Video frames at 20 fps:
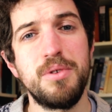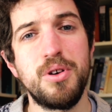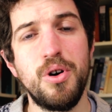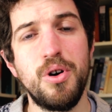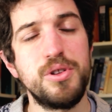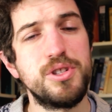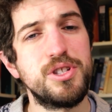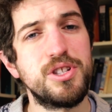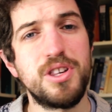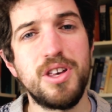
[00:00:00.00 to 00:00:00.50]

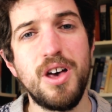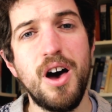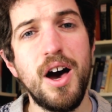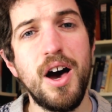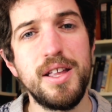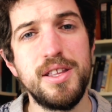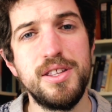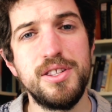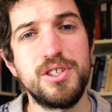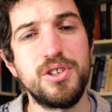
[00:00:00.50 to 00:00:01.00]
God's
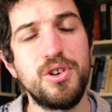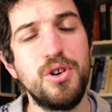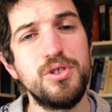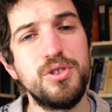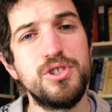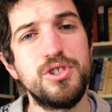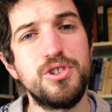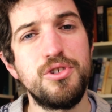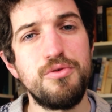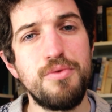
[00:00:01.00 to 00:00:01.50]
guidance,
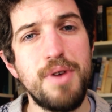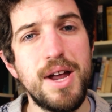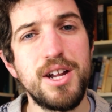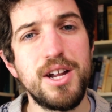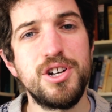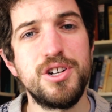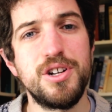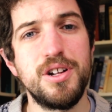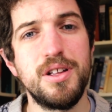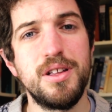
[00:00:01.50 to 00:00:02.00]
God's
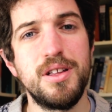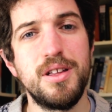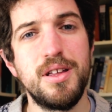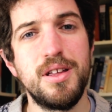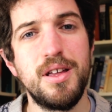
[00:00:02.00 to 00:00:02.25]
direction